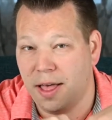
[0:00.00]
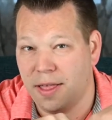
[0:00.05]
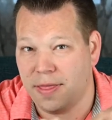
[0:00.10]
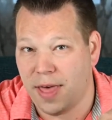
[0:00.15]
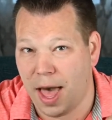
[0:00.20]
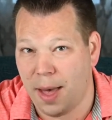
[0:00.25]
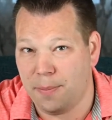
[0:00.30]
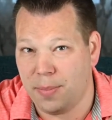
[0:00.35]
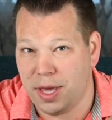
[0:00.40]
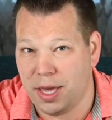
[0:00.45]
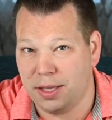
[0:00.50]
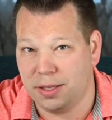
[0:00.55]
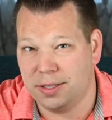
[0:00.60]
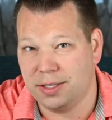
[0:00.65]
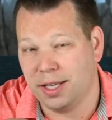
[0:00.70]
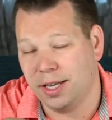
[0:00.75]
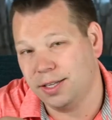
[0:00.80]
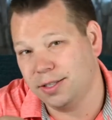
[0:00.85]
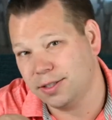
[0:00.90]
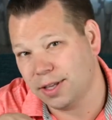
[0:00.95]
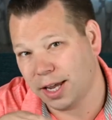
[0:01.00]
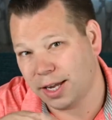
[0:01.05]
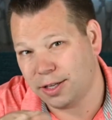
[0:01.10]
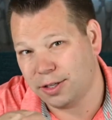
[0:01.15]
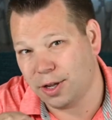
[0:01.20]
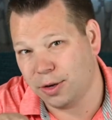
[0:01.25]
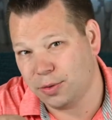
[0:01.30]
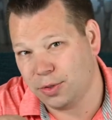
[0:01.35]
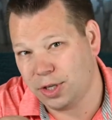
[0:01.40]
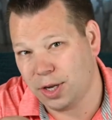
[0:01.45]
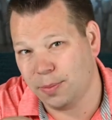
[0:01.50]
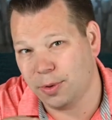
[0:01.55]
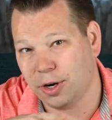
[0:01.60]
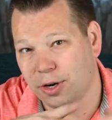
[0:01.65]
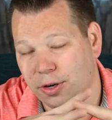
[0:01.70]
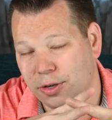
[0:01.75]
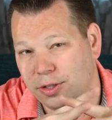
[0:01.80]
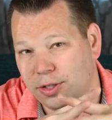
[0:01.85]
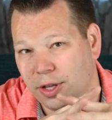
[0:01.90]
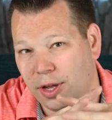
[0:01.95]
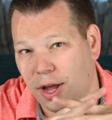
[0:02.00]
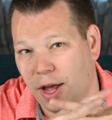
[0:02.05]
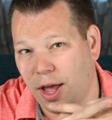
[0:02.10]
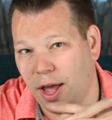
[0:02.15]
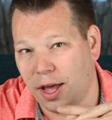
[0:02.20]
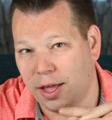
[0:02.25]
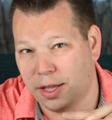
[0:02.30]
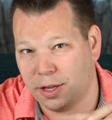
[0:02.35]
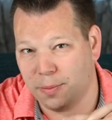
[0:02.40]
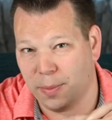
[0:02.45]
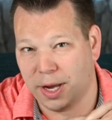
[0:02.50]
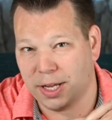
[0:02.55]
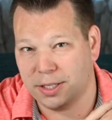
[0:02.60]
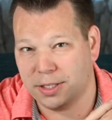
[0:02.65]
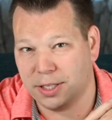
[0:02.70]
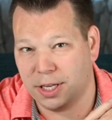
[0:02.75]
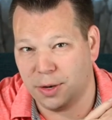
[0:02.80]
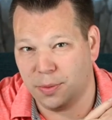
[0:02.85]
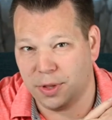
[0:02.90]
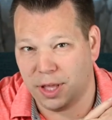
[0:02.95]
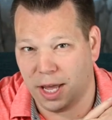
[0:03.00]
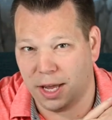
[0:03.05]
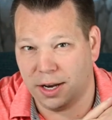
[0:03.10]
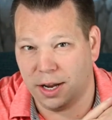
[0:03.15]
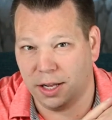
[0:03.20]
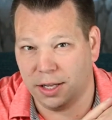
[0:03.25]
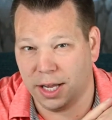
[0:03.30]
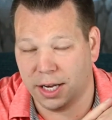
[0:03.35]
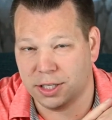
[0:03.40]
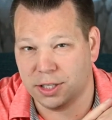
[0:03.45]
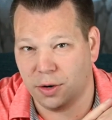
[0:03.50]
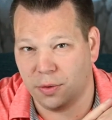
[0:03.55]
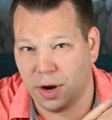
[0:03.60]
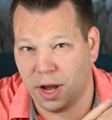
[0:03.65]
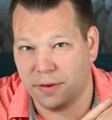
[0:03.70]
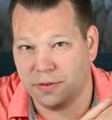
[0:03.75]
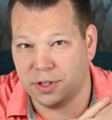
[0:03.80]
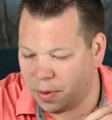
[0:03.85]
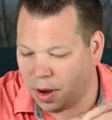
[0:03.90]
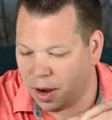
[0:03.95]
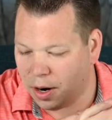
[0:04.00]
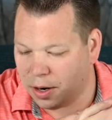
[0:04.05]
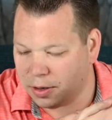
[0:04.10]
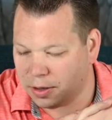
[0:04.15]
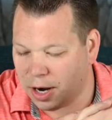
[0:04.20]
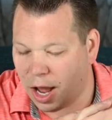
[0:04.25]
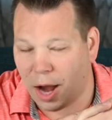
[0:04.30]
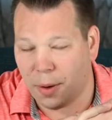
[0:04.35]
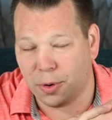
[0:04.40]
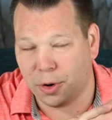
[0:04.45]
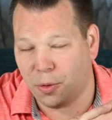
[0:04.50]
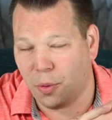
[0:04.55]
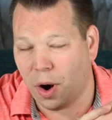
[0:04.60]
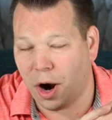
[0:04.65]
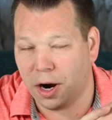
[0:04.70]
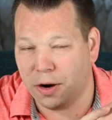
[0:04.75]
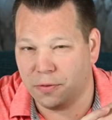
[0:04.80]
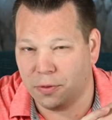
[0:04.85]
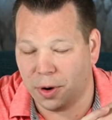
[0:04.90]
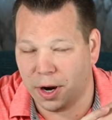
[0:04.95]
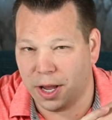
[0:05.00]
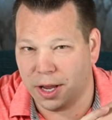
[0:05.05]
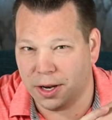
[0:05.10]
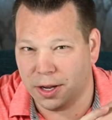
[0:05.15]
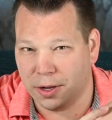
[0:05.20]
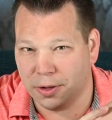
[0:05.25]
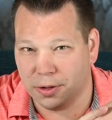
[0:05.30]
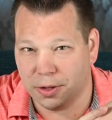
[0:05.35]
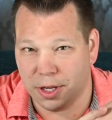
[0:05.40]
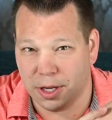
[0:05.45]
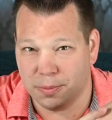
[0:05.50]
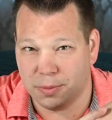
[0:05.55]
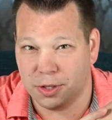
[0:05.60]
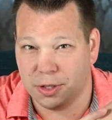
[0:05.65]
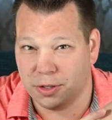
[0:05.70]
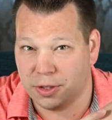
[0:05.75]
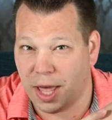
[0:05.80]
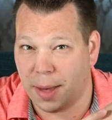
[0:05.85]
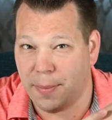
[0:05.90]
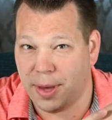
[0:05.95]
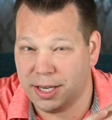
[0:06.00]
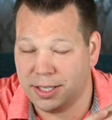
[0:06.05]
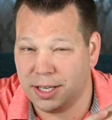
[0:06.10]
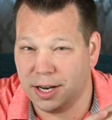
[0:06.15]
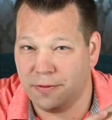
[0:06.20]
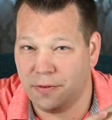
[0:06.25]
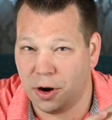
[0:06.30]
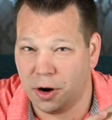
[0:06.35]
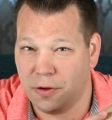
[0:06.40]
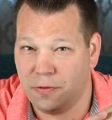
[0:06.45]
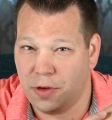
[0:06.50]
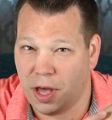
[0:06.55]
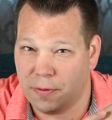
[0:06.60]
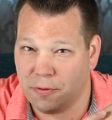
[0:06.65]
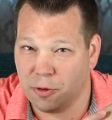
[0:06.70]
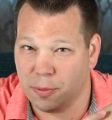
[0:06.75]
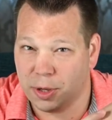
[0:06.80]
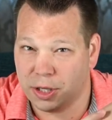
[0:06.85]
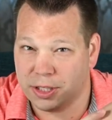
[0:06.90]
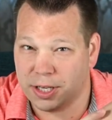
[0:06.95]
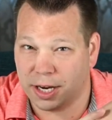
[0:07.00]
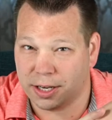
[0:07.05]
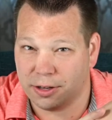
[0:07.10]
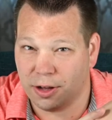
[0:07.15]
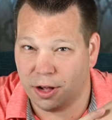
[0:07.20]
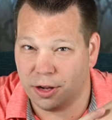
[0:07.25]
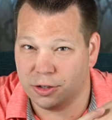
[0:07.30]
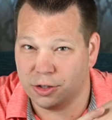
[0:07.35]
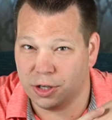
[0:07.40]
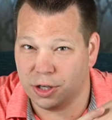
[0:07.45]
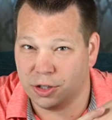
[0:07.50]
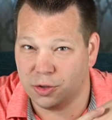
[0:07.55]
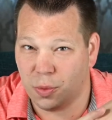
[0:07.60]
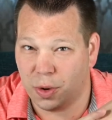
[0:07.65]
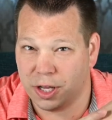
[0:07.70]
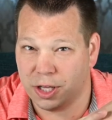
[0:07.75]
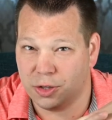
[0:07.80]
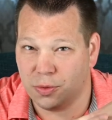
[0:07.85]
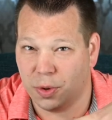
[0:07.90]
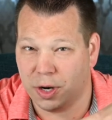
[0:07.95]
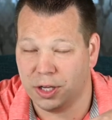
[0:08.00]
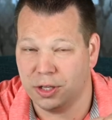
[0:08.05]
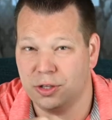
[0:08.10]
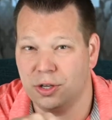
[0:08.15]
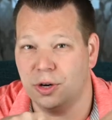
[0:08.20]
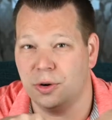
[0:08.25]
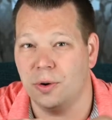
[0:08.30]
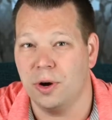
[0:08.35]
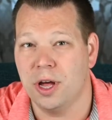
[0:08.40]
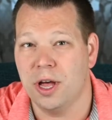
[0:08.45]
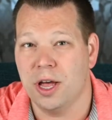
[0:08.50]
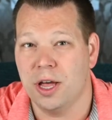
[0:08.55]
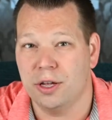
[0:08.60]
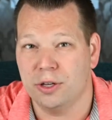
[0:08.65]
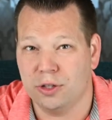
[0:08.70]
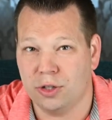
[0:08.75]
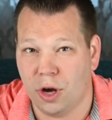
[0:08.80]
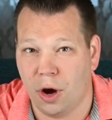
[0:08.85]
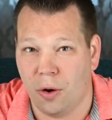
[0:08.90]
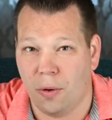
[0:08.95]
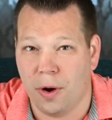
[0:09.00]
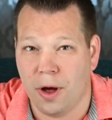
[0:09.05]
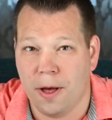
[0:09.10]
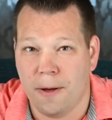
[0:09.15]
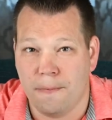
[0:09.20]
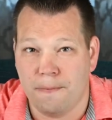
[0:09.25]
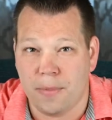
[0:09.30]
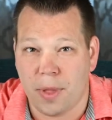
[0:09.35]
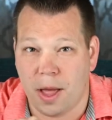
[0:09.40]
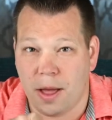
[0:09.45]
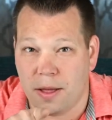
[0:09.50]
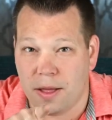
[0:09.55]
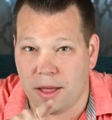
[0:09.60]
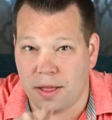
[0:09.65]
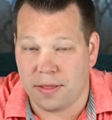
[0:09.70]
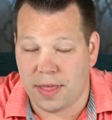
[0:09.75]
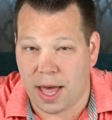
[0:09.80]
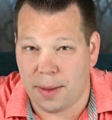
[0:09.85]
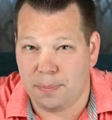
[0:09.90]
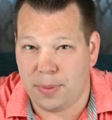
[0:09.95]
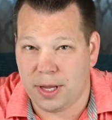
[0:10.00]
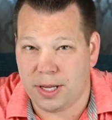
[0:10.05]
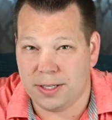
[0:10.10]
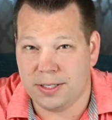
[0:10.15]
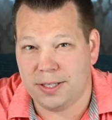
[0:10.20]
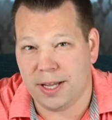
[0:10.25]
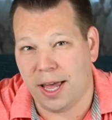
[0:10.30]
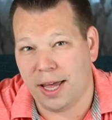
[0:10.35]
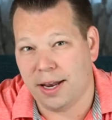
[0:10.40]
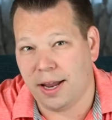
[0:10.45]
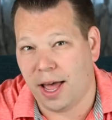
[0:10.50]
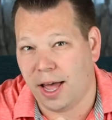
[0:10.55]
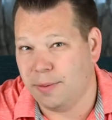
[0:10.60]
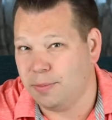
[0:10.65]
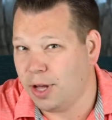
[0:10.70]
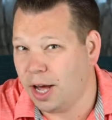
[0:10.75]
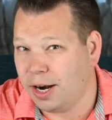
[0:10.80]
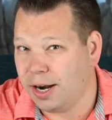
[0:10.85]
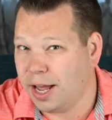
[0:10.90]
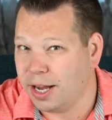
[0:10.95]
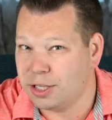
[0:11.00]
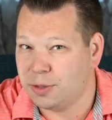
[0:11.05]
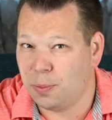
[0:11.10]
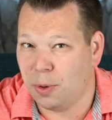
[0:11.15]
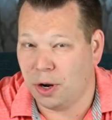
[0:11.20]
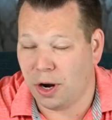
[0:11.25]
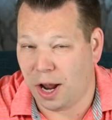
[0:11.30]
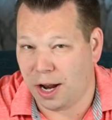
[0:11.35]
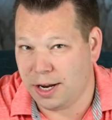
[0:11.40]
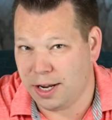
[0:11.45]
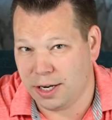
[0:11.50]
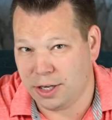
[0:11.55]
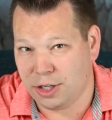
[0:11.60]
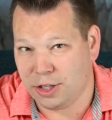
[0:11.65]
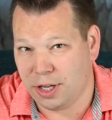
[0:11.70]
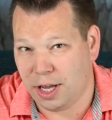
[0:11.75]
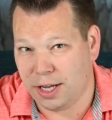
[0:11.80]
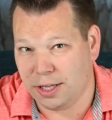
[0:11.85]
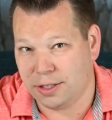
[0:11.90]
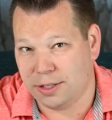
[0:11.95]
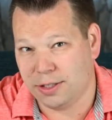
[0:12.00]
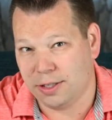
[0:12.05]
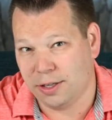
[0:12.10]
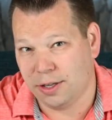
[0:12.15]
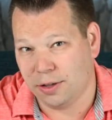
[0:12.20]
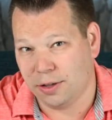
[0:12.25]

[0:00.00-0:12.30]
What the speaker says: That means things like dosimeters that you might see with handheld XRFs are not required for handheld libs. That makes it a very favorable technology in 2022. So, that being said, I'm not an expert on each state's